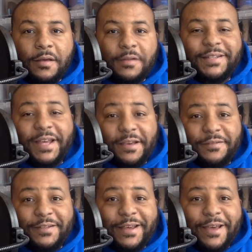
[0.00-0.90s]
Today on
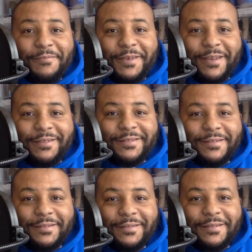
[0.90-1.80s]

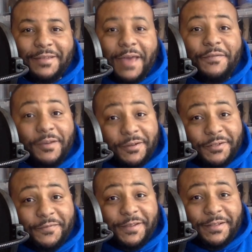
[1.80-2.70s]
StayCoppinKicks, have you hugged
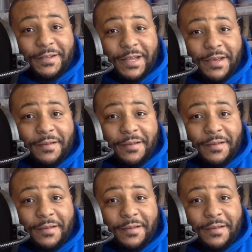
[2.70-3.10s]
your feet today?